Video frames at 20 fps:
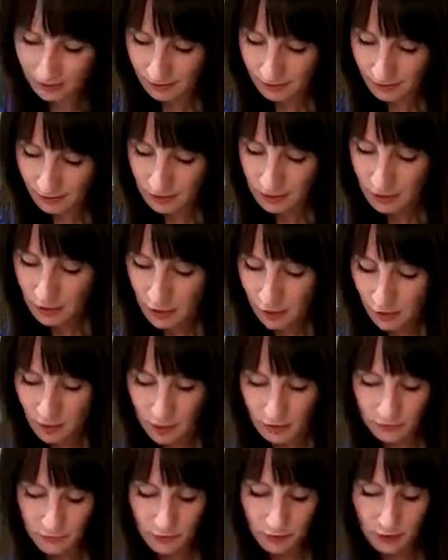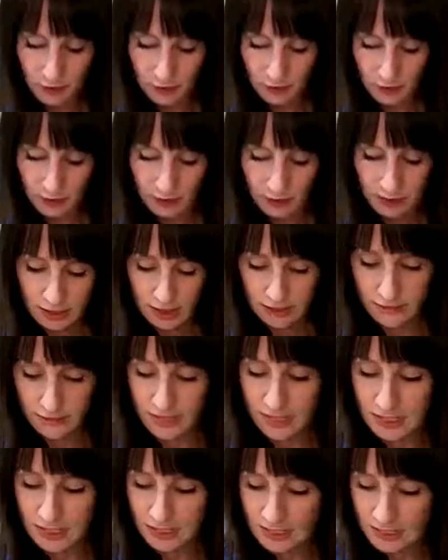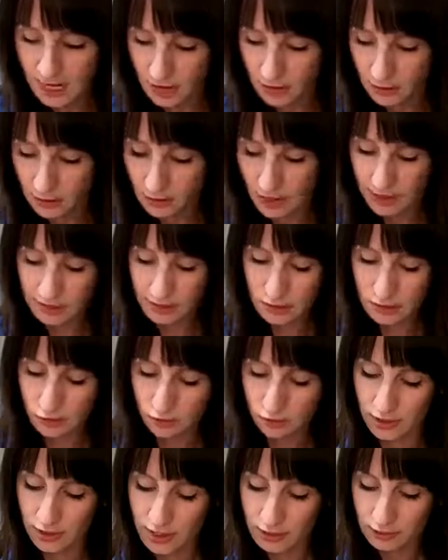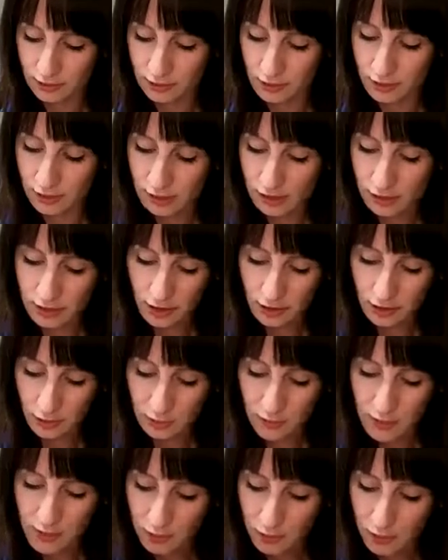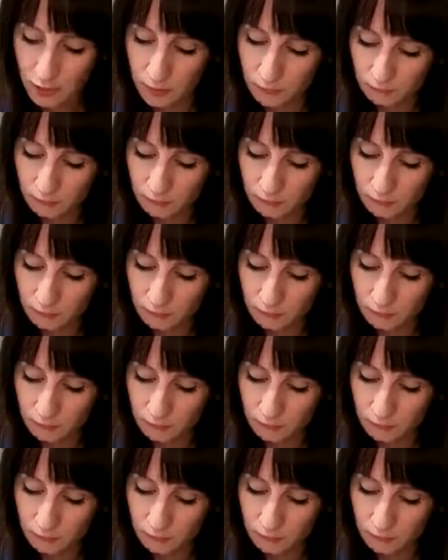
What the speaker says: So if you're going to give these out as a treat to other people,